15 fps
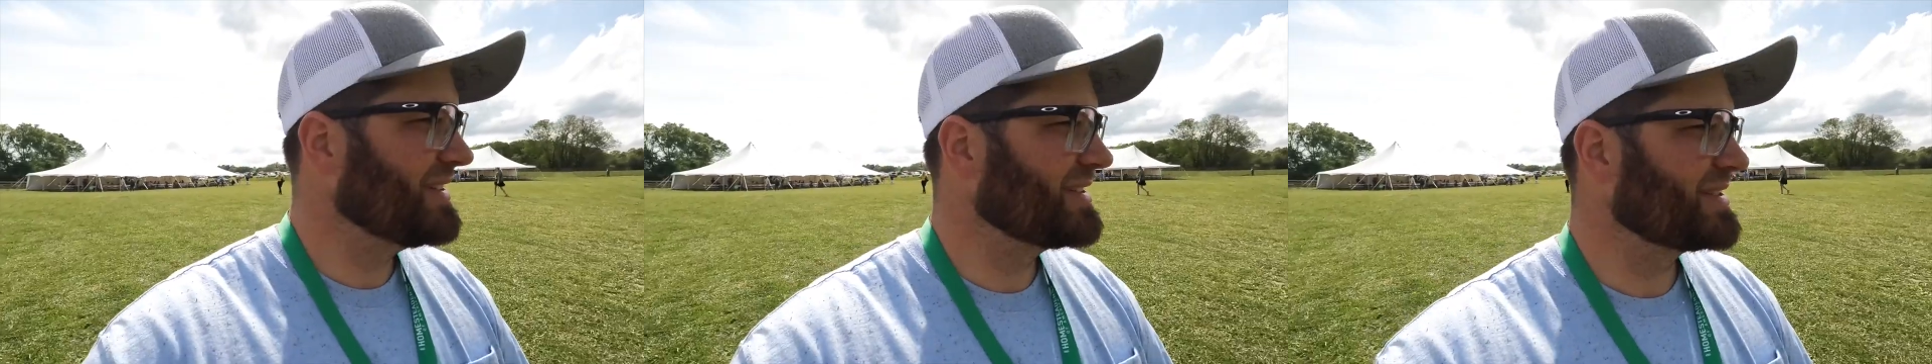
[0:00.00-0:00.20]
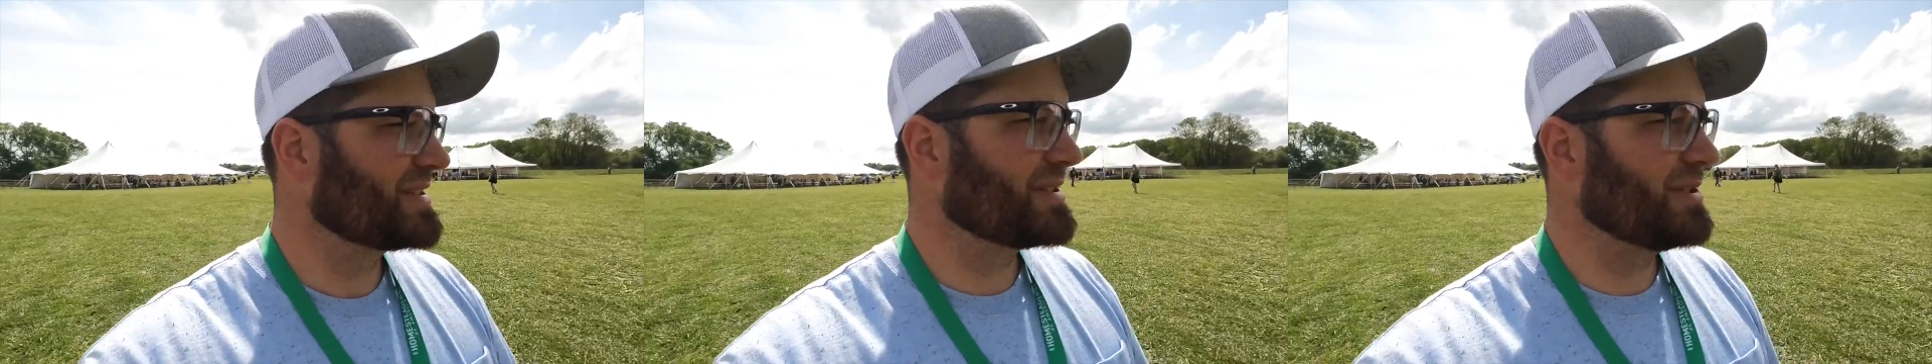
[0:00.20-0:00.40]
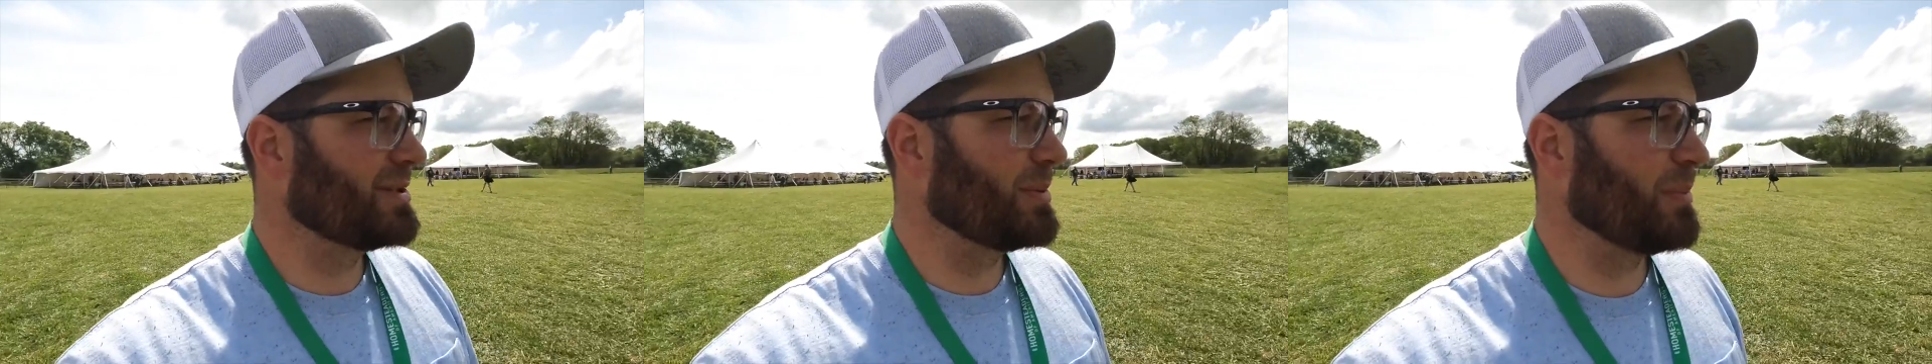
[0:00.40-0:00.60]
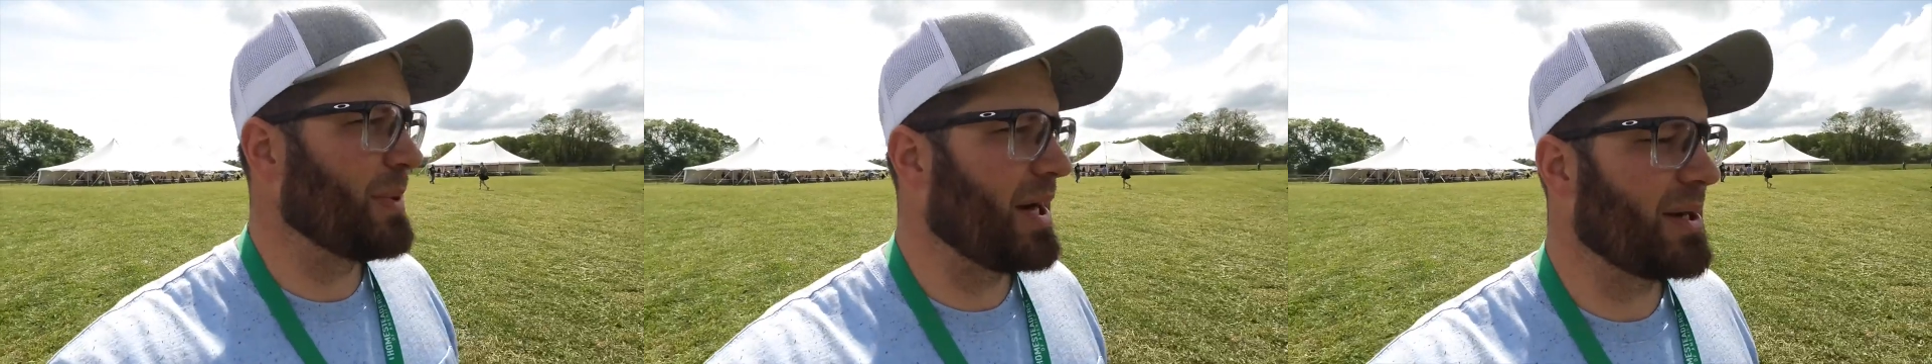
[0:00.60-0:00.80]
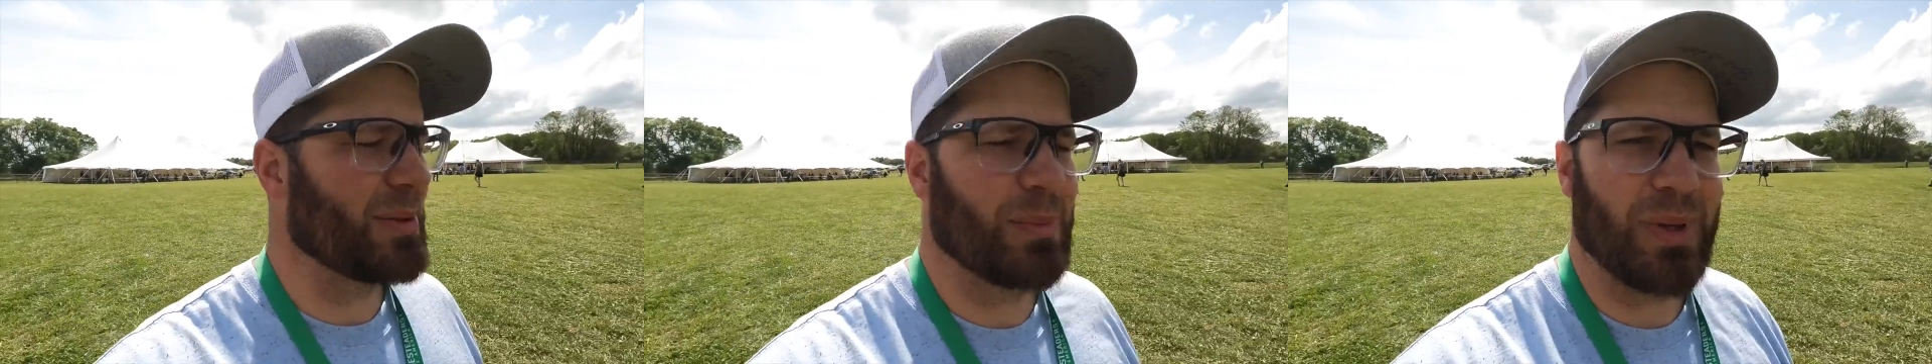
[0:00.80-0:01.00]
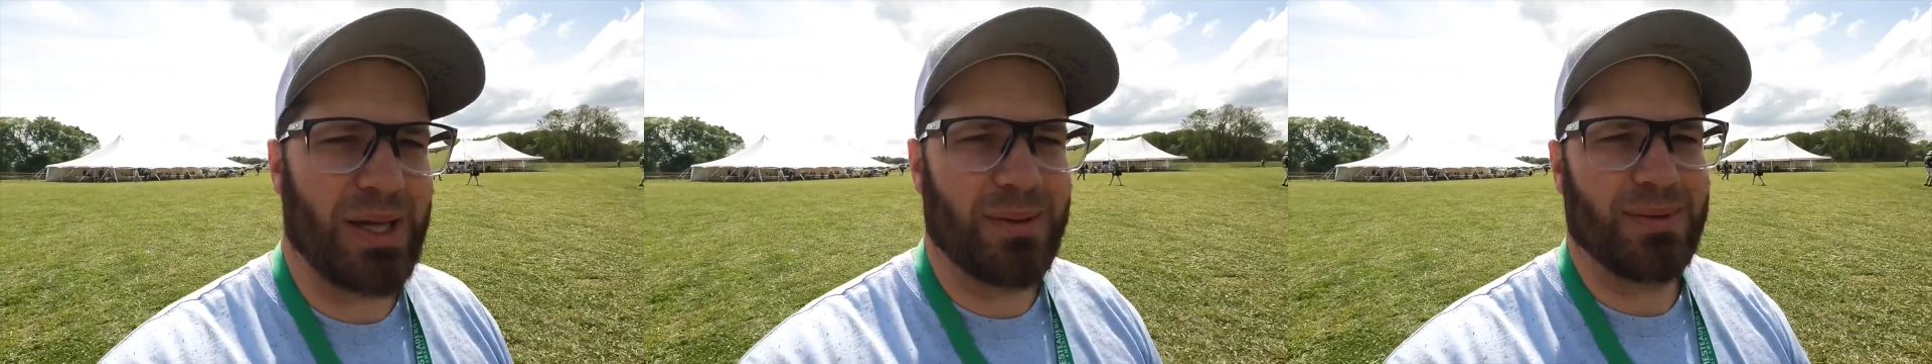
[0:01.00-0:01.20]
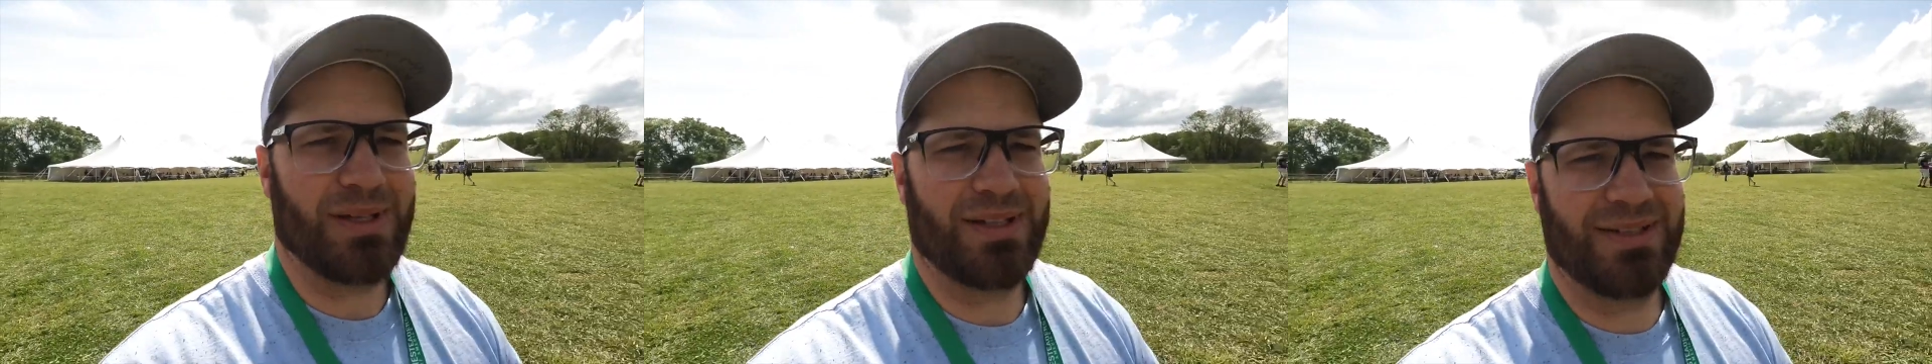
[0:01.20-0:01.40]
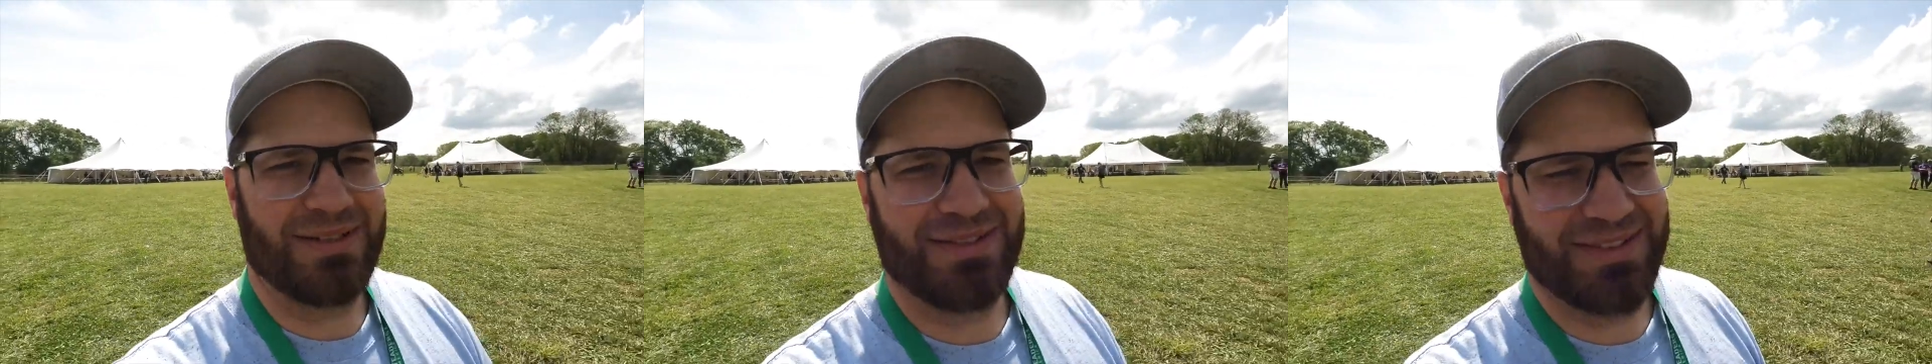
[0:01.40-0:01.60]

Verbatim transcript: It's a little bottle baby